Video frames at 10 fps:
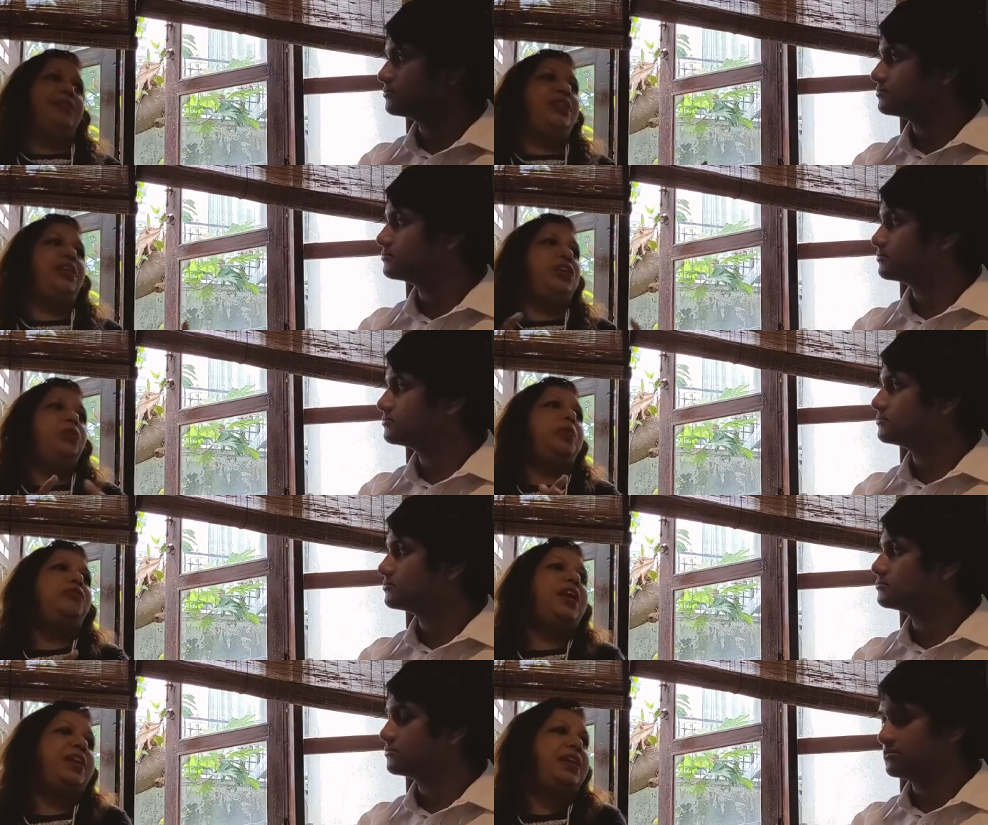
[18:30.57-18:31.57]
Speaker 1: then it would be
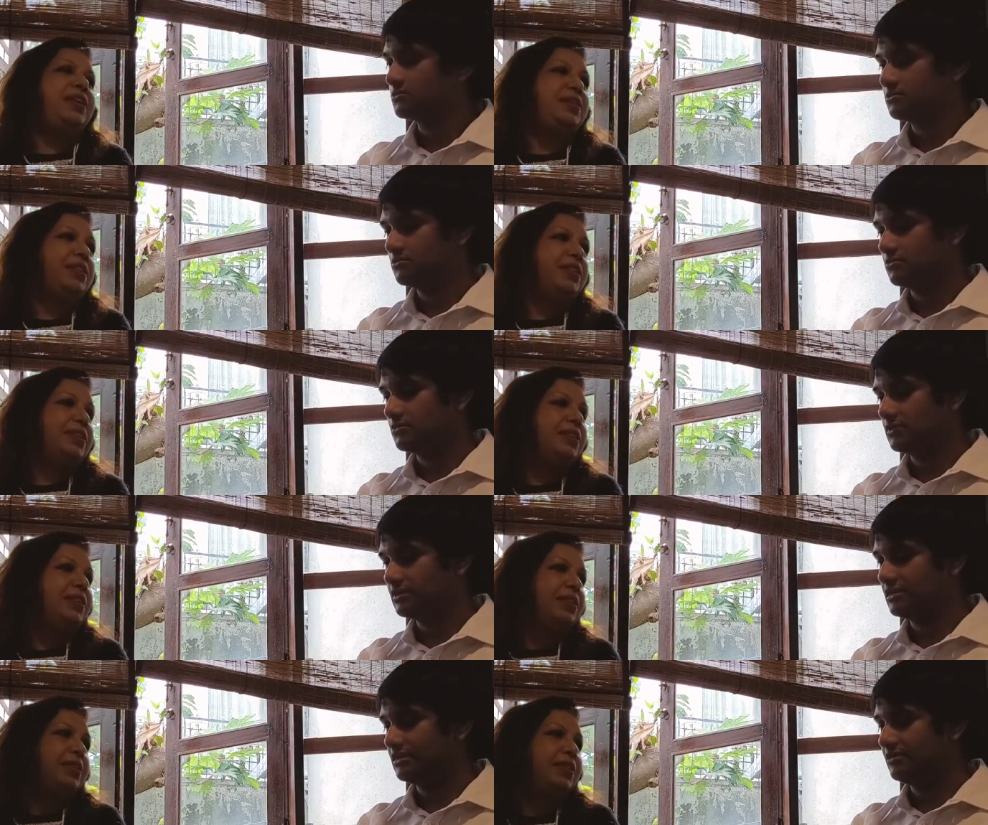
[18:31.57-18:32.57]
fantastic.
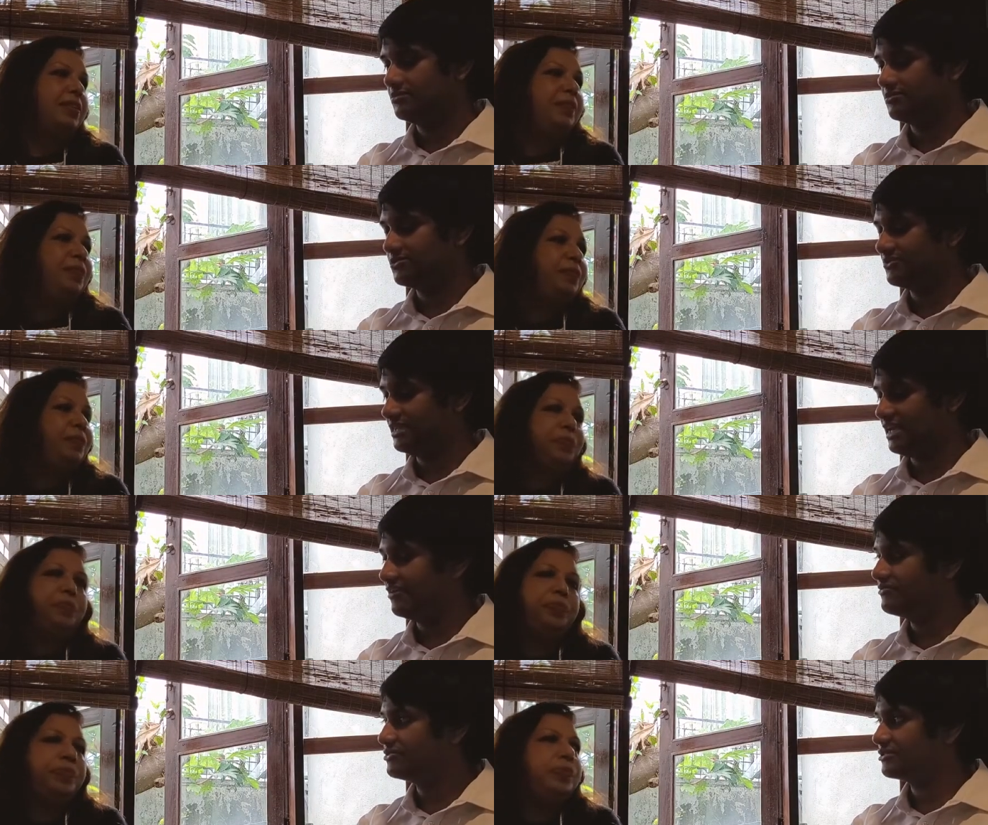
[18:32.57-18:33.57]
Uh, so we
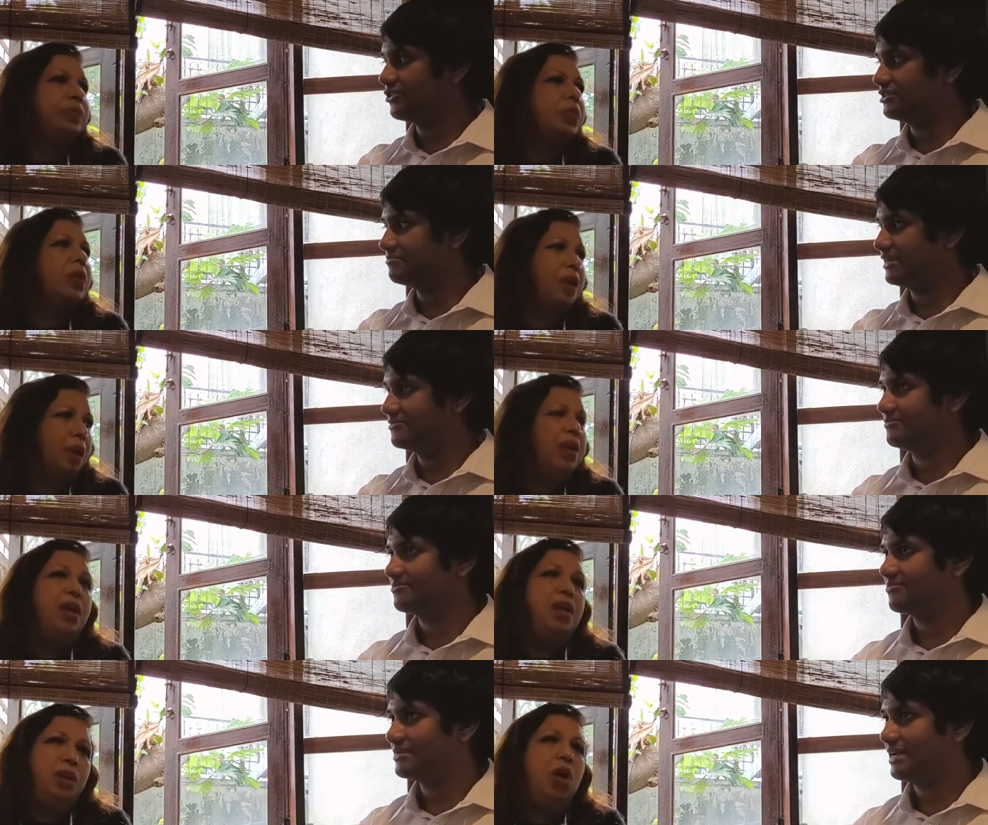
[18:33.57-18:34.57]
have those laws, but
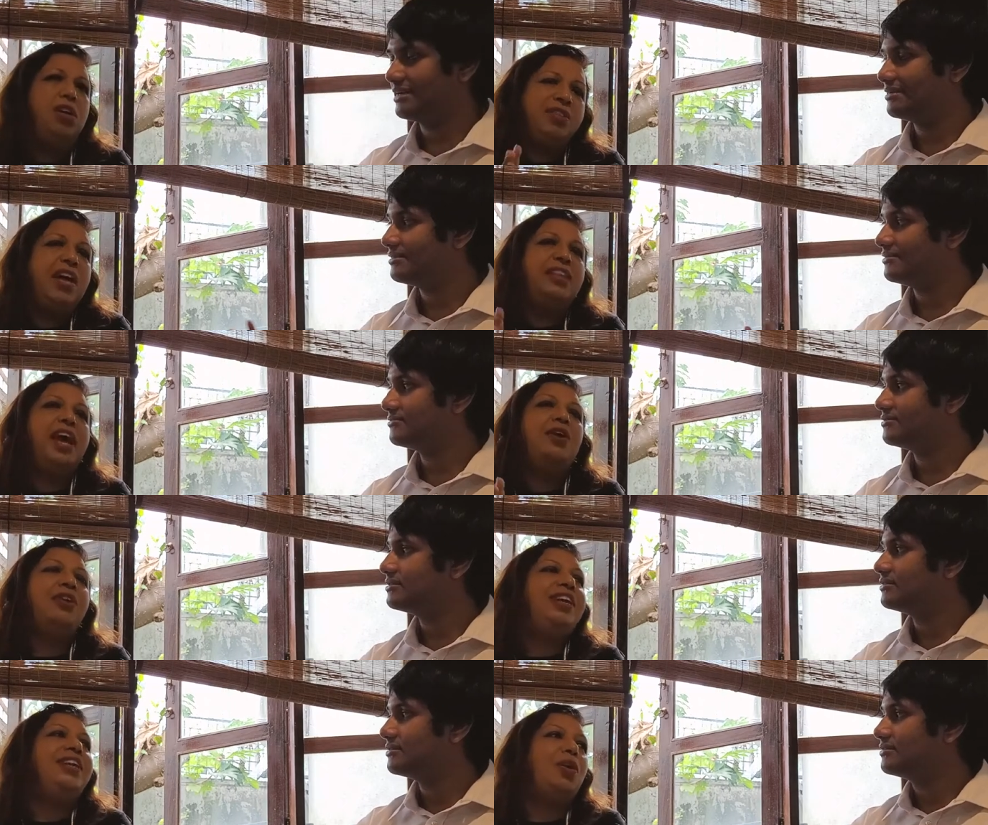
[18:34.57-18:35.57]
Speaker 2: laws are, are there
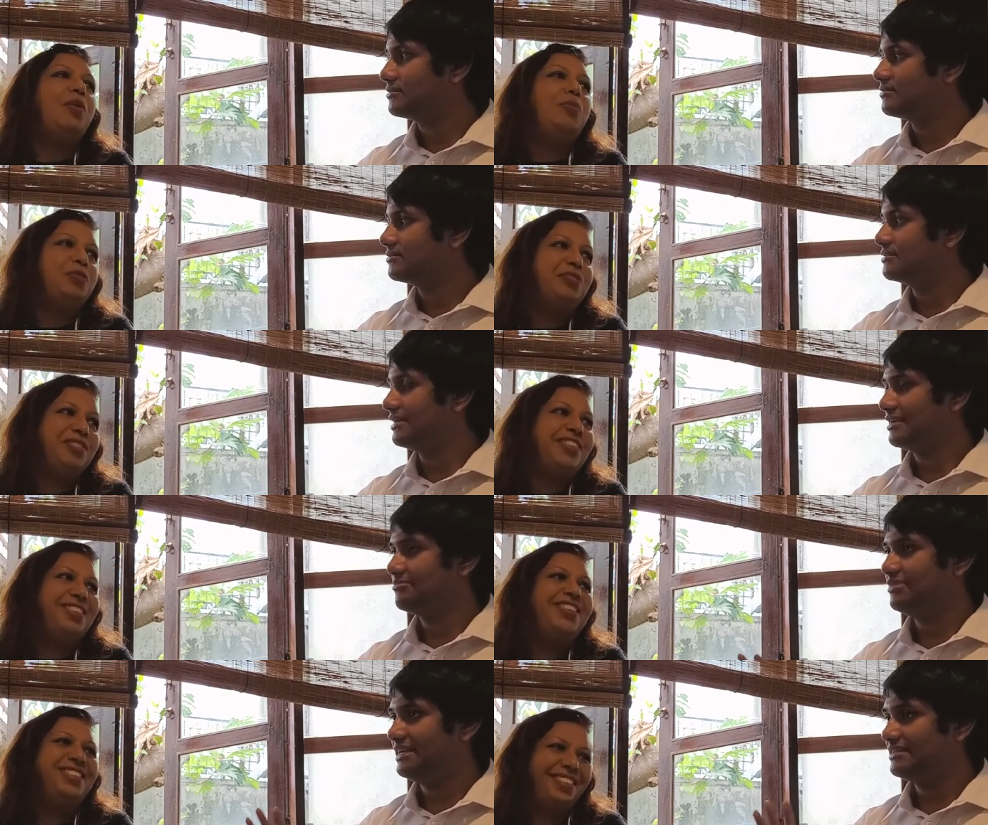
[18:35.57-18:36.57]
only in law books. There
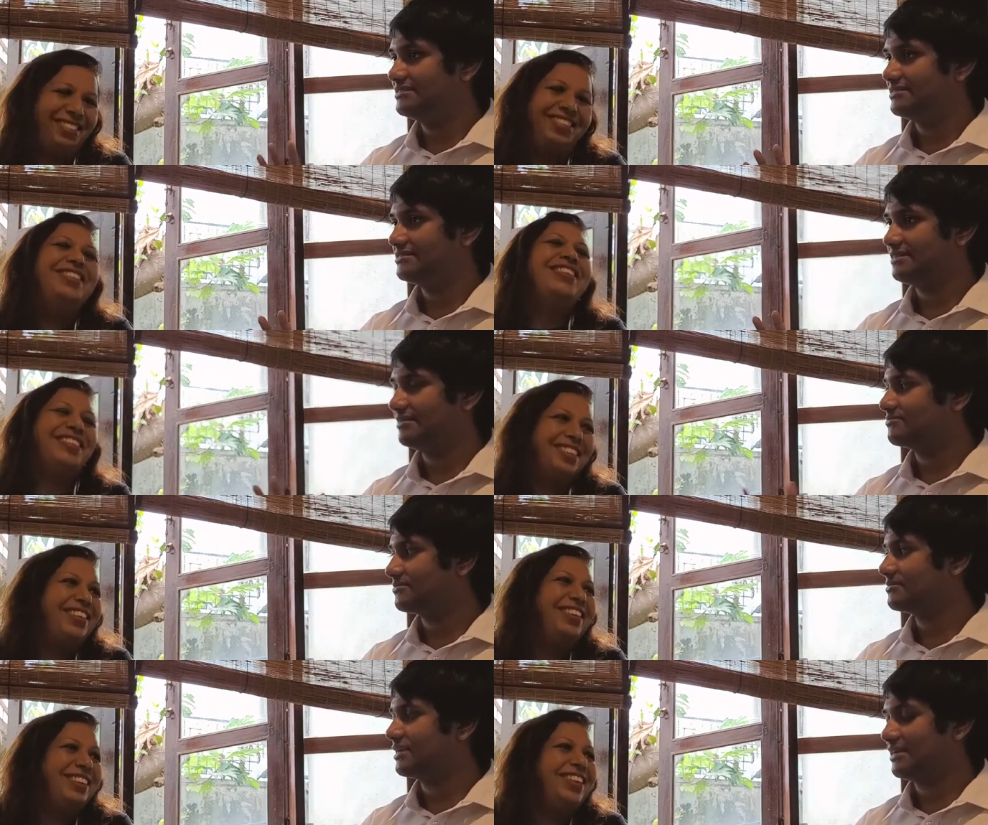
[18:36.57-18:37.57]
are places like,
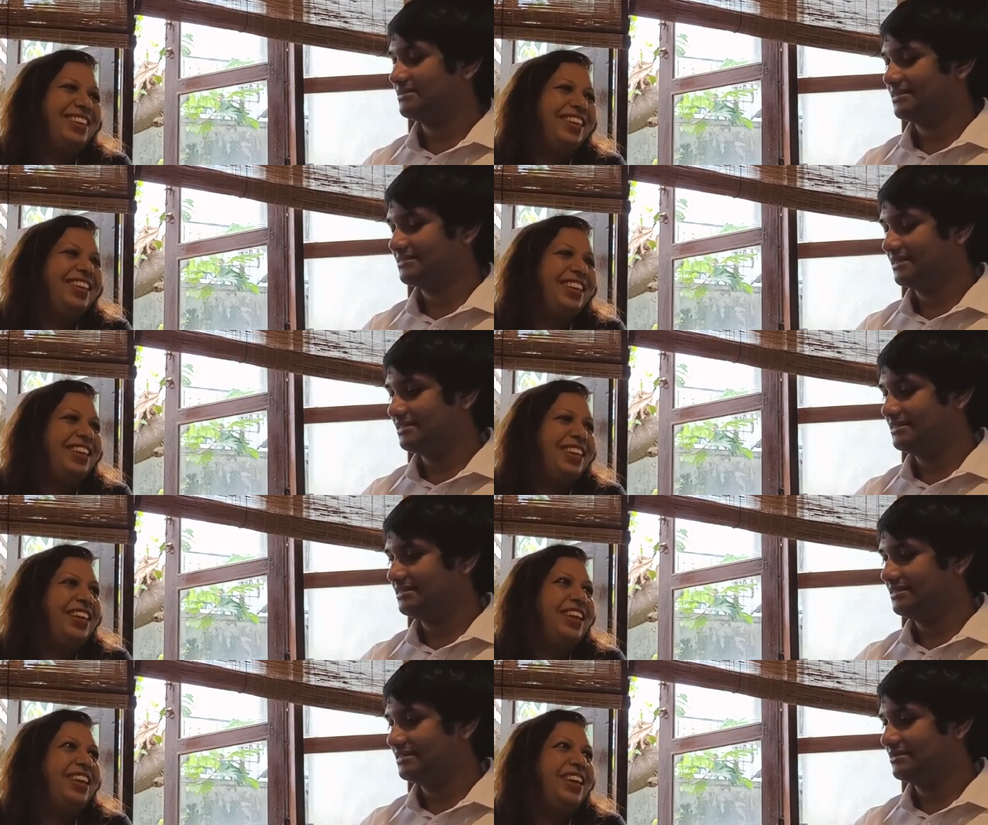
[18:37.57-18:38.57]
as I said,
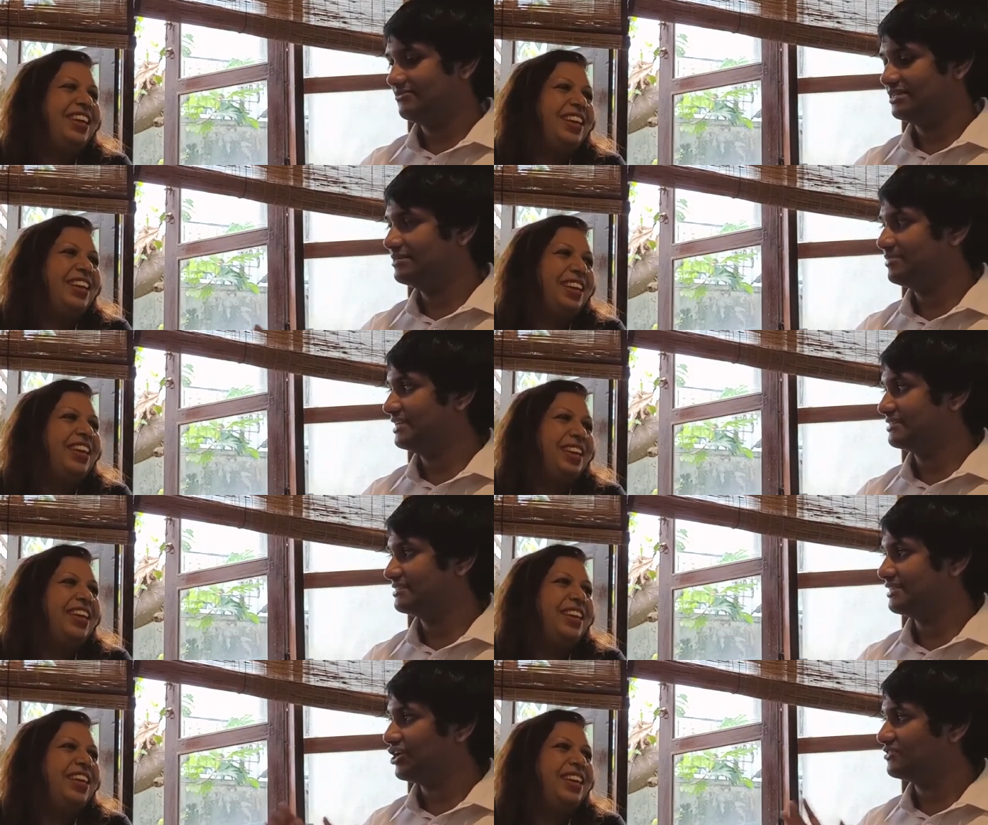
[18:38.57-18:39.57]
the uh, workplaces,
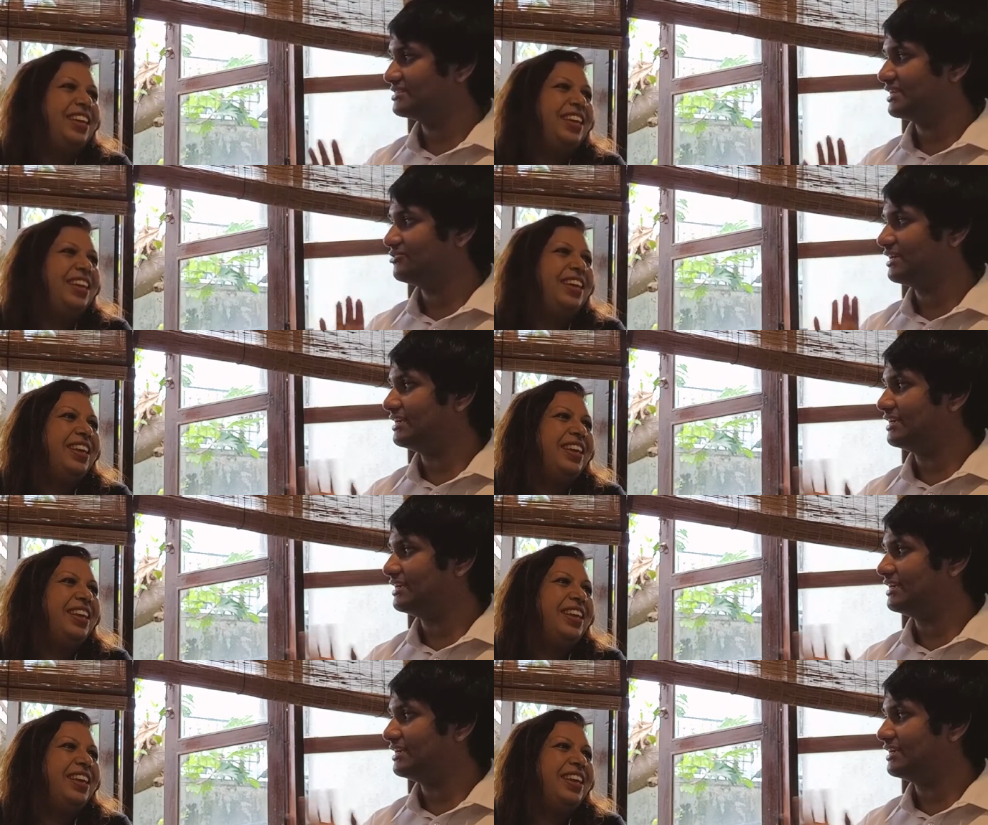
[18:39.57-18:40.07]
they always try to get